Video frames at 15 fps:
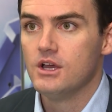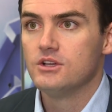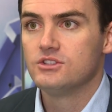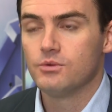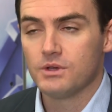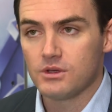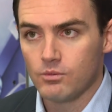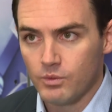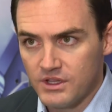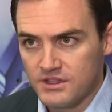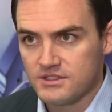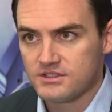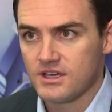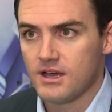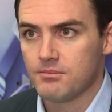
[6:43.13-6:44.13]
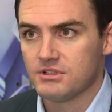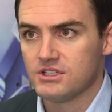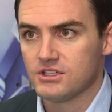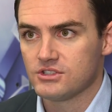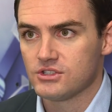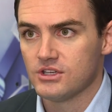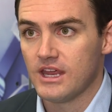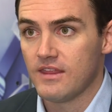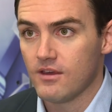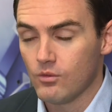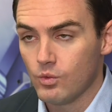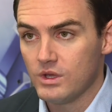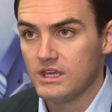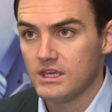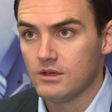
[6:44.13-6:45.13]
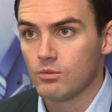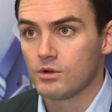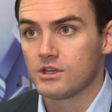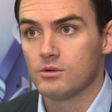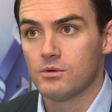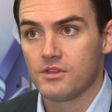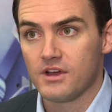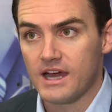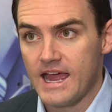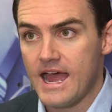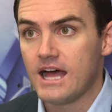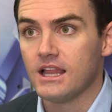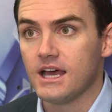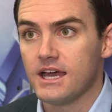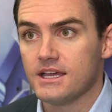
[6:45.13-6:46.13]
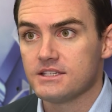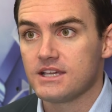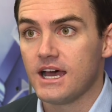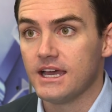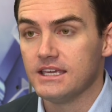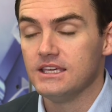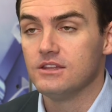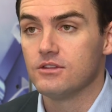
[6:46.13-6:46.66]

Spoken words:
so we can win this competition and that we, working with our allies, i.e.